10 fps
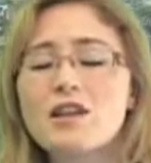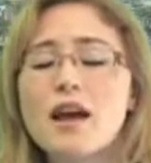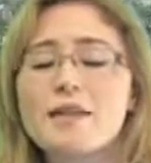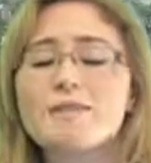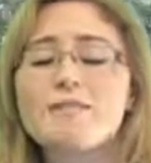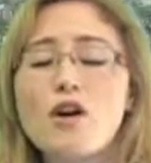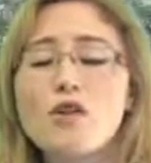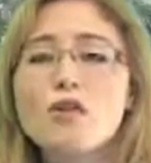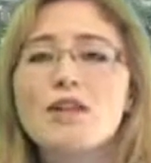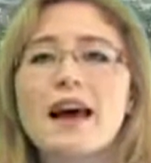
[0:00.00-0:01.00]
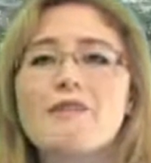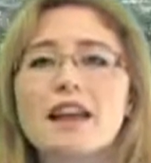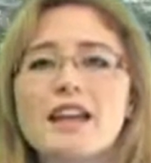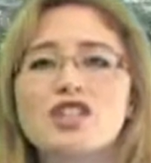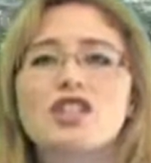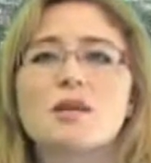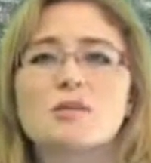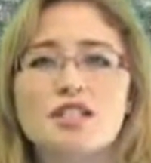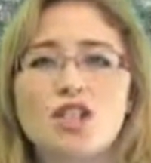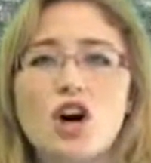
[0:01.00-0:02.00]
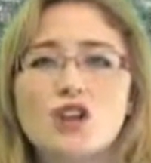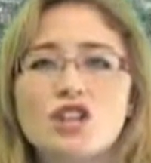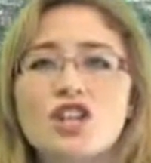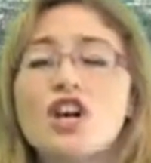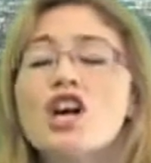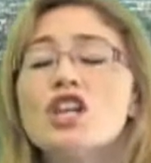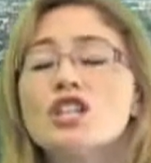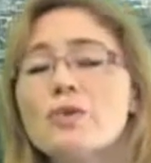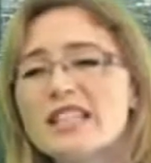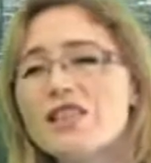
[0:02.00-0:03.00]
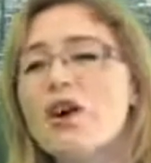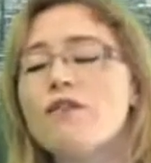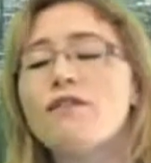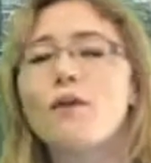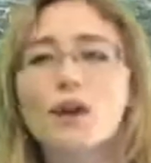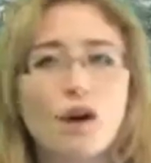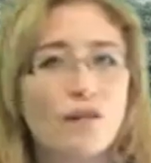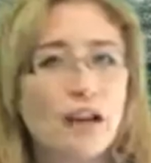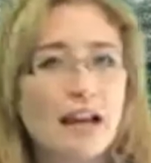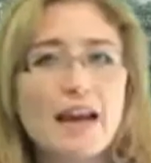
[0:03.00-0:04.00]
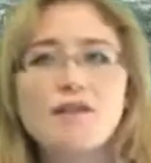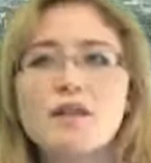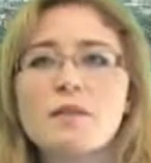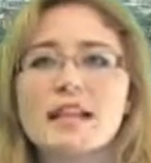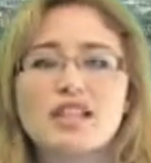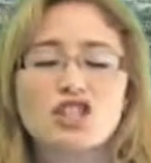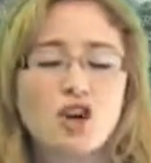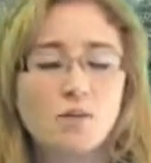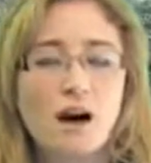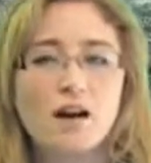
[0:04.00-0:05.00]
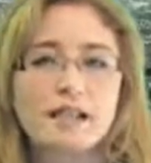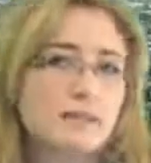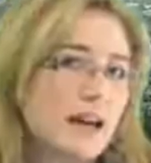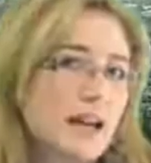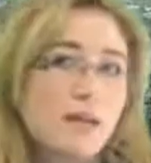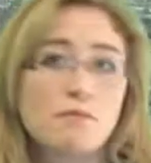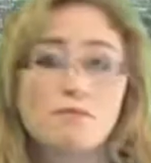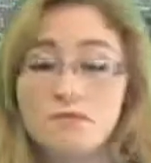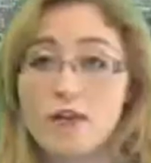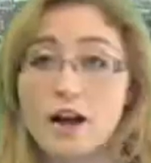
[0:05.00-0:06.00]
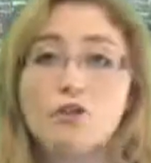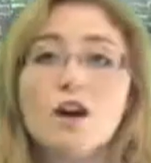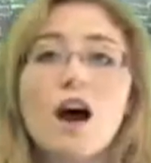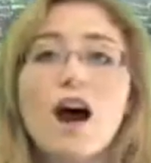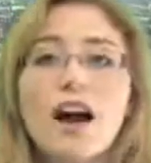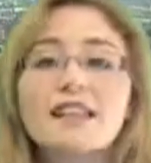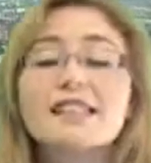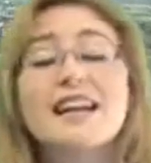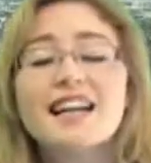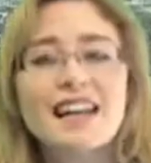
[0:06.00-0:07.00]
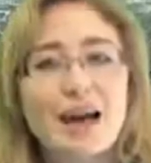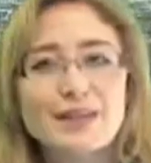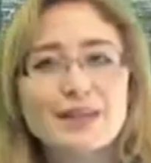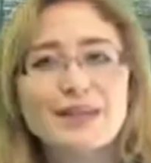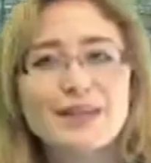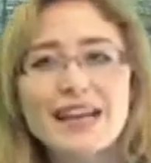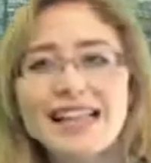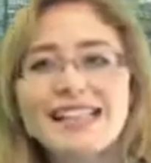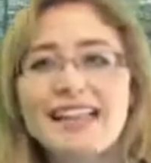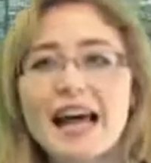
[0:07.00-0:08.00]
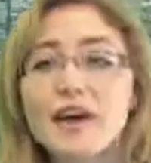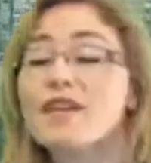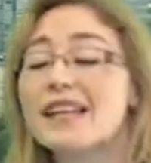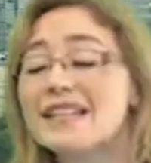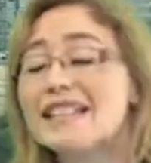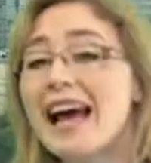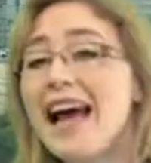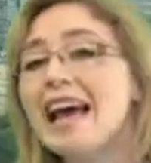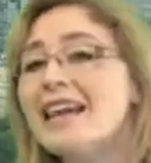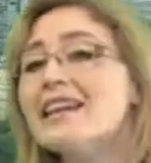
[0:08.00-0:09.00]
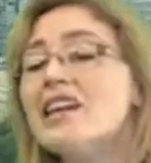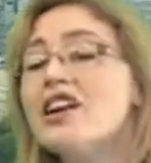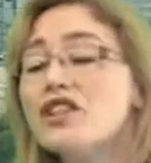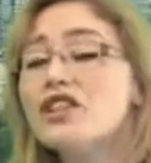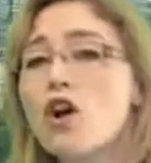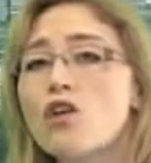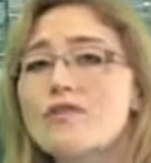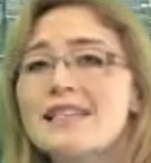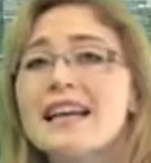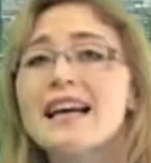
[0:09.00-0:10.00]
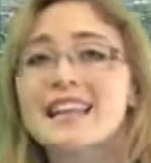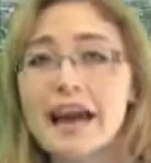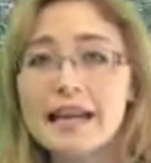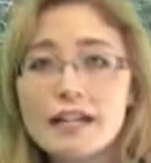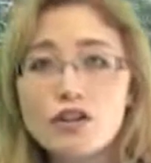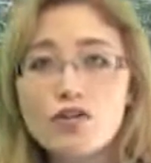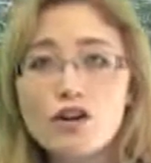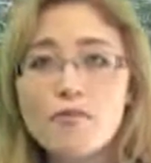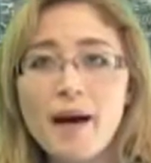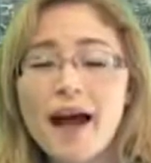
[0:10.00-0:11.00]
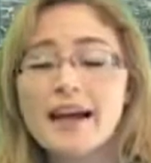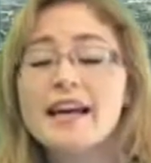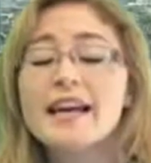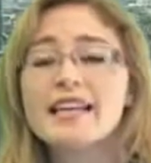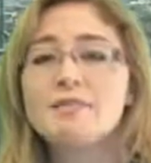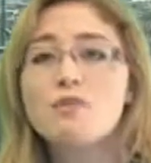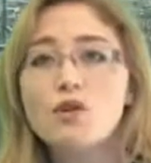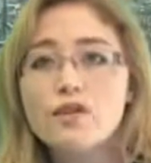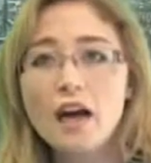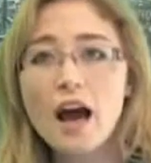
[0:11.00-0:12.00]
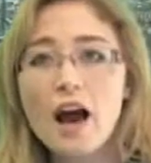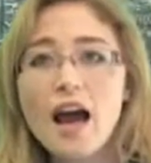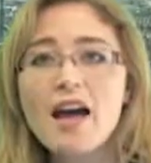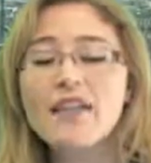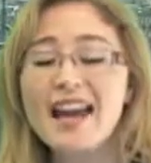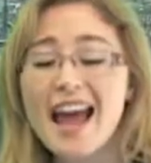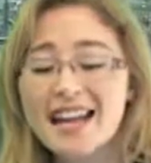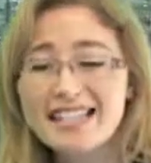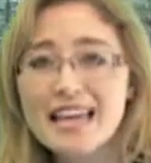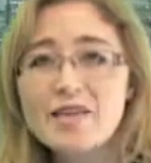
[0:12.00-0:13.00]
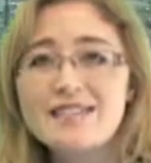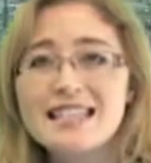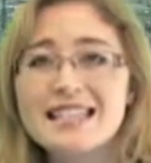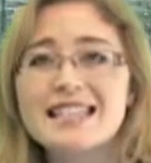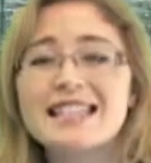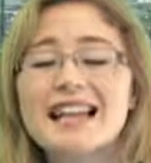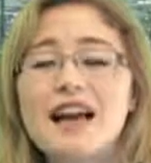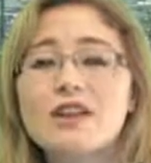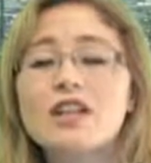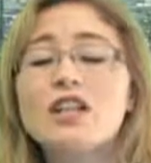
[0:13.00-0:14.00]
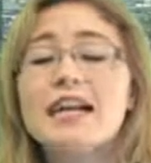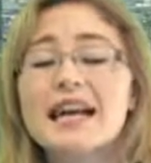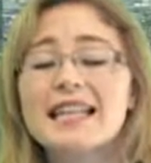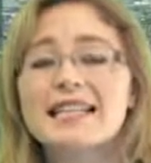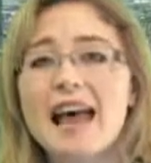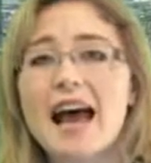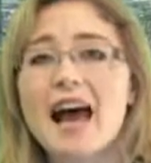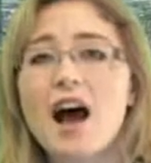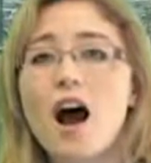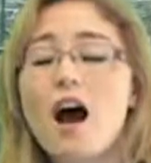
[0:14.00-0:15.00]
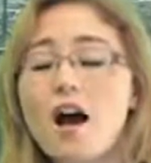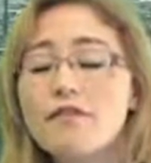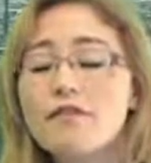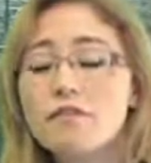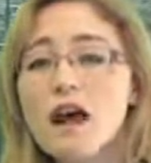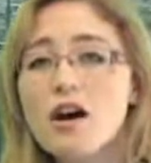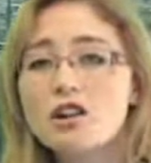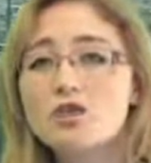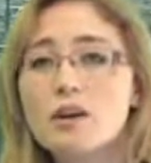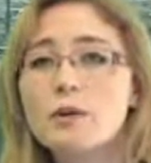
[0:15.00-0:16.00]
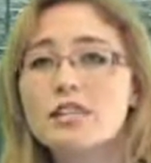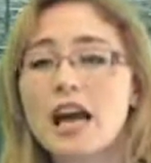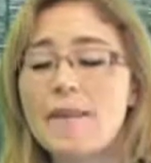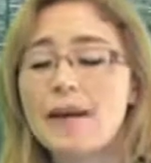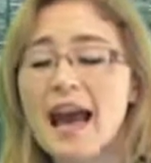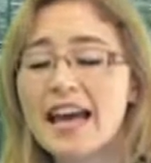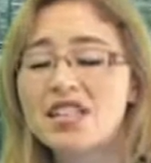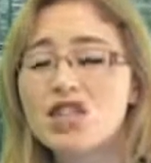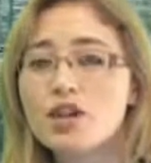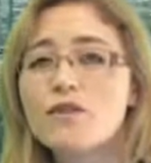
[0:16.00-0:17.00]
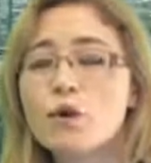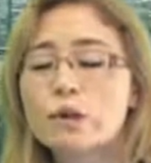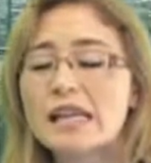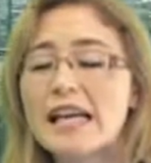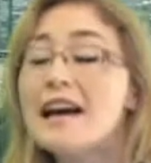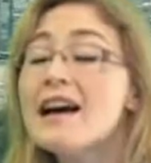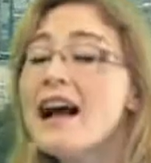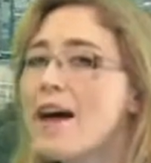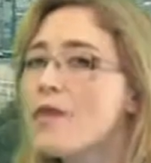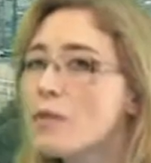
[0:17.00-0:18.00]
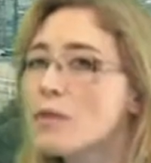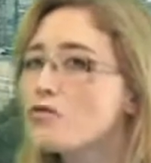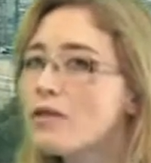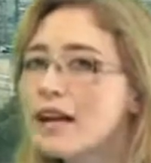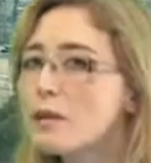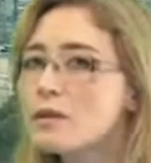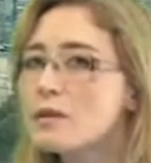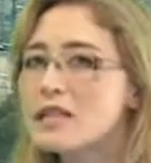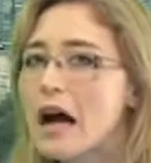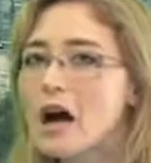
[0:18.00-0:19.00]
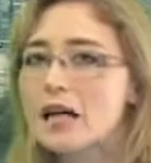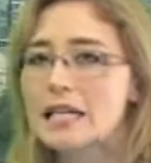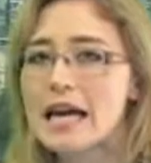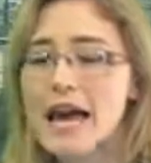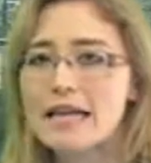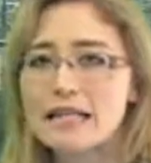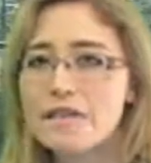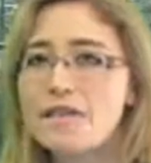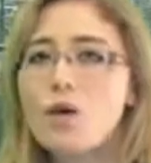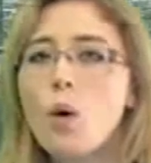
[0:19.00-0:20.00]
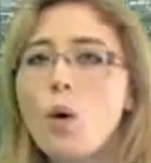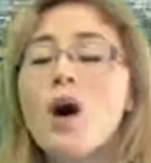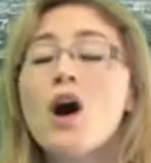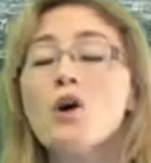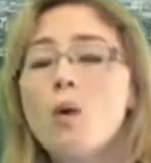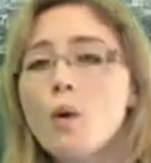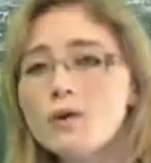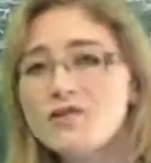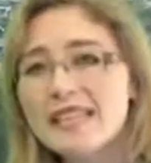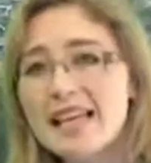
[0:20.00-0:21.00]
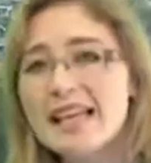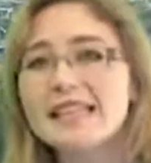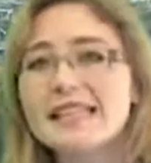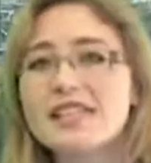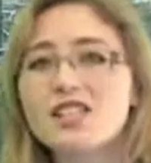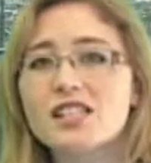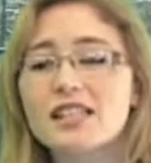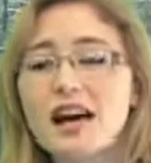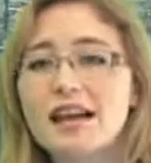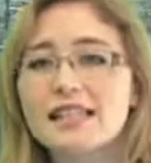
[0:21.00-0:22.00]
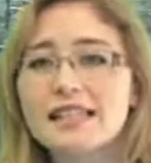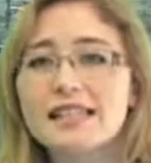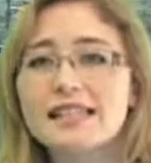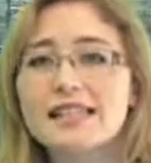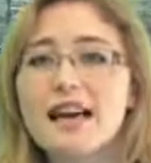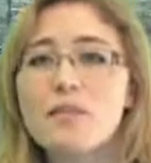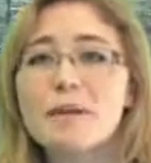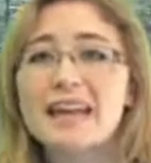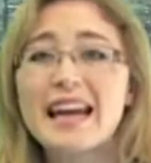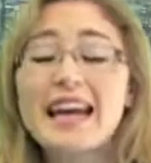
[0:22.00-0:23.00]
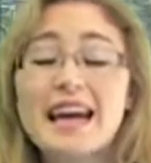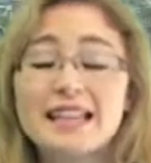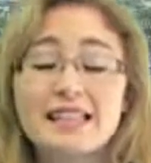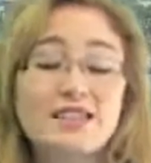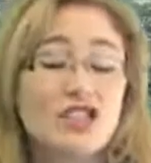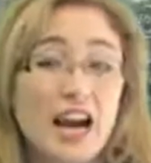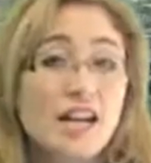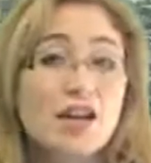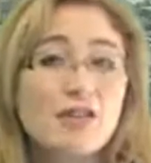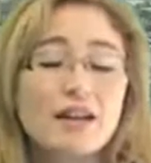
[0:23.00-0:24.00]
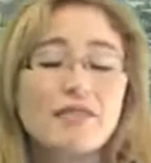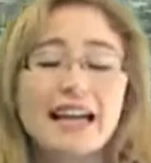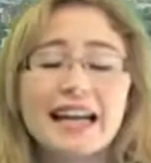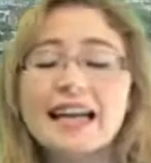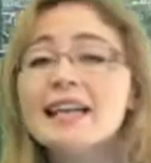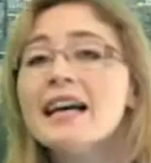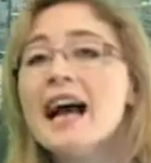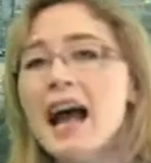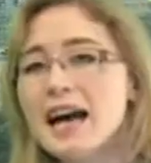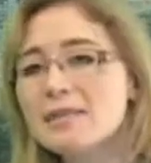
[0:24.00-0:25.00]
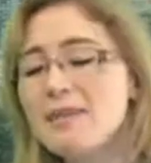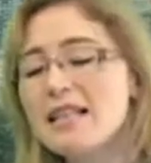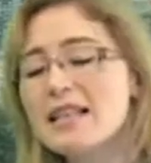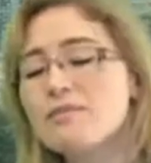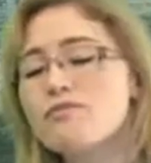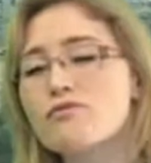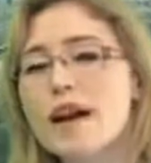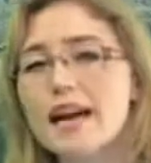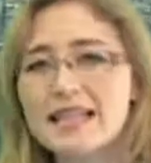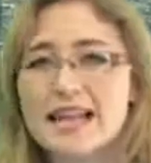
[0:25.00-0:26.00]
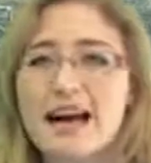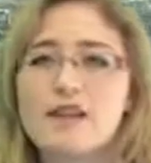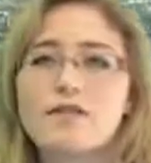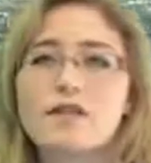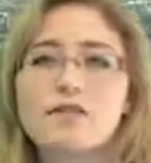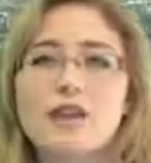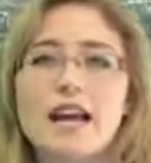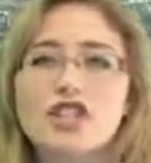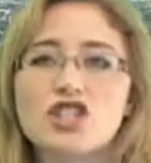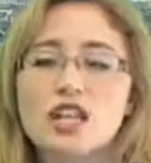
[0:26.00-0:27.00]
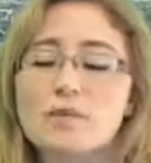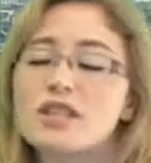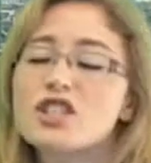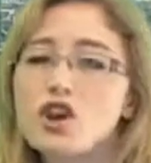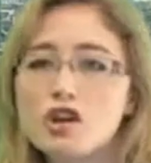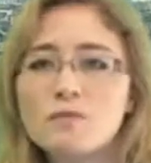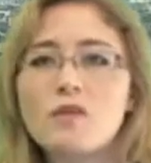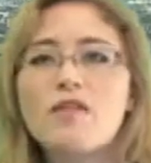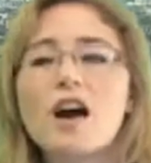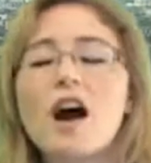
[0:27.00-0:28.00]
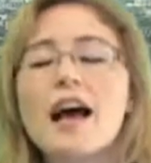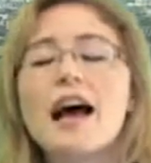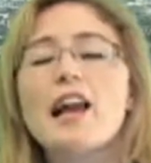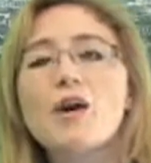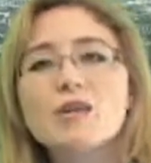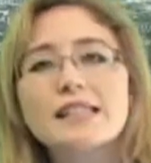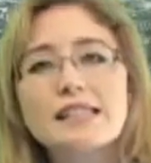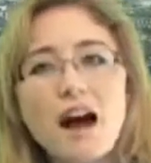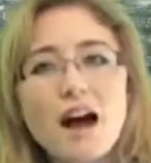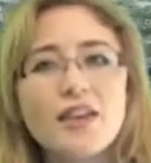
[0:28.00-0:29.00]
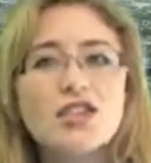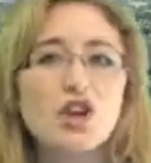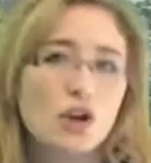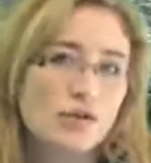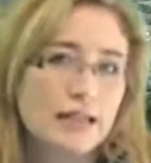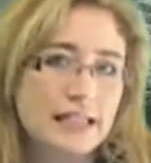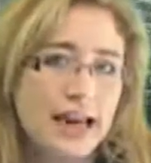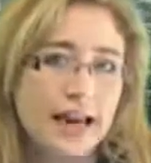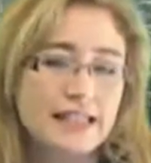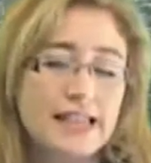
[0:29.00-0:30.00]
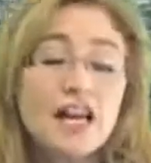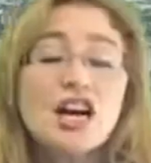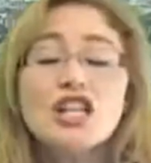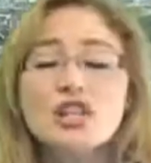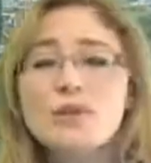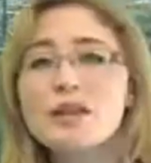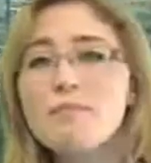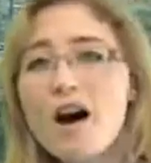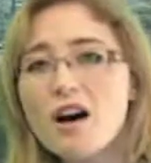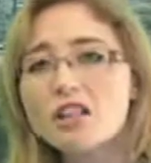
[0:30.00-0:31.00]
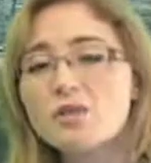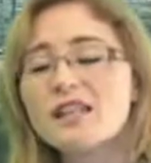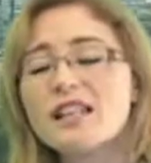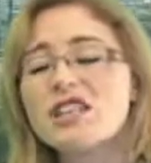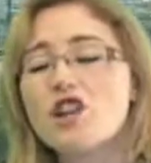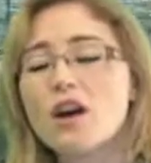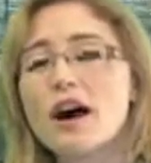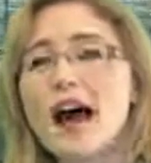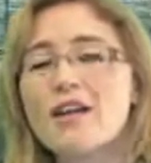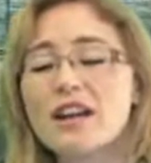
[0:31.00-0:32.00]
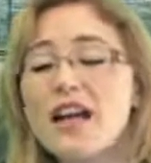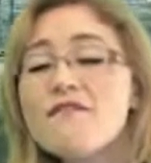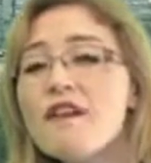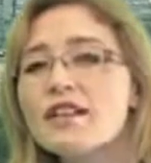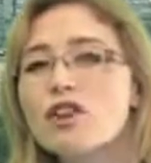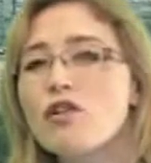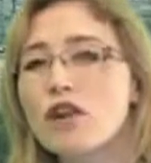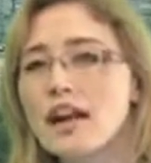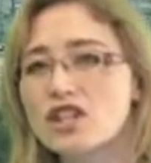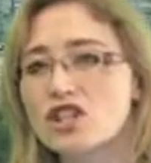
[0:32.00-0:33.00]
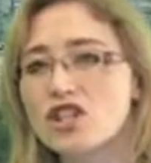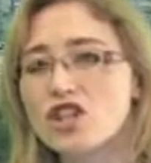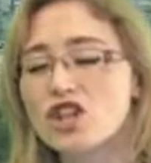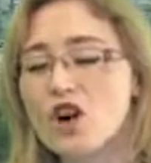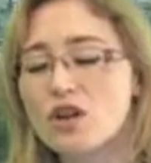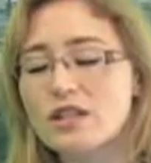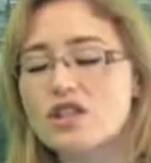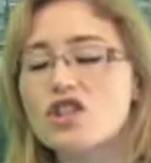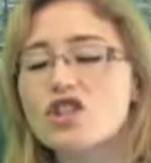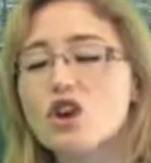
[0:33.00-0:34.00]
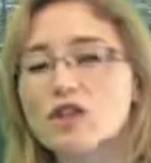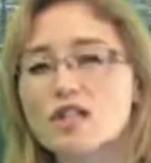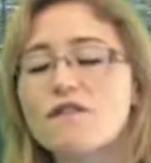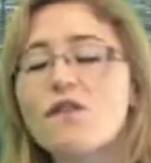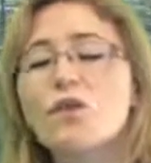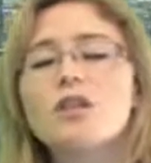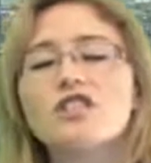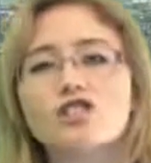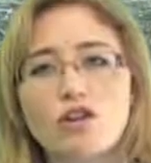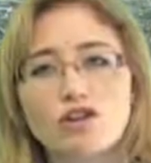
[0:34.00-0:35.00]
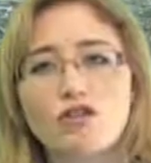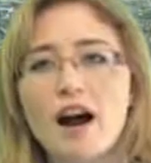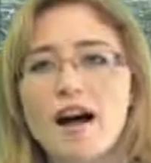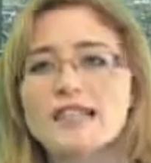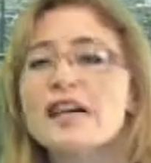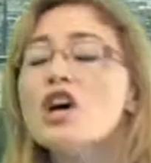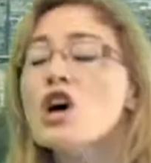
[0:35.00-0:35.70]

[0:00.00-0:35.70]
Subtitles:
It's broken that relationship with stocks. So it's not falling off a cliff the minute the stock markets are making record highs like we saw yesterday. In fact, today the dollar is getting its groove back, is moving higher. The next key resistance level is that high from last week, which came in at 82.40, and then we really would be targeting 84. What we've seen since the beginning, since January really, has been this breakdown of this relationship with stocks moving higher alongside the dollar index. So in the past, we've seen the dollar have an inverse correlation to stocks and the dollar to fall as stocks rise.